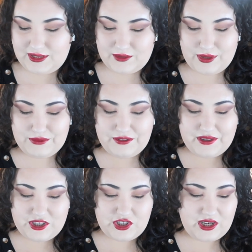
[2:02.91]
this is where we're
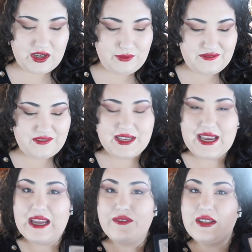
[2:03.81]
finishing with the
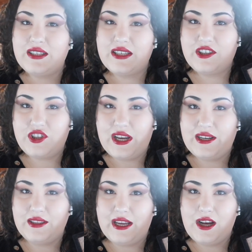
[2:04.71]
Kat Von D Shade
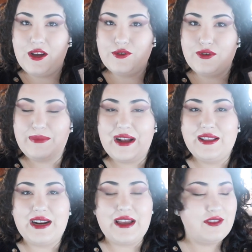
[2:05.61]
and Light Contour
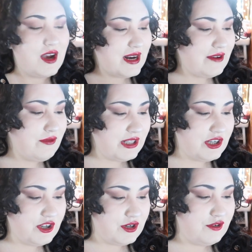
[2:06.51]
Palette. I thought I really
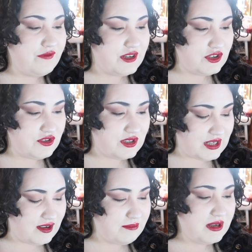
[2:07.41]
could finish this
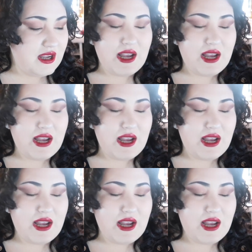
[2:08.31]
up.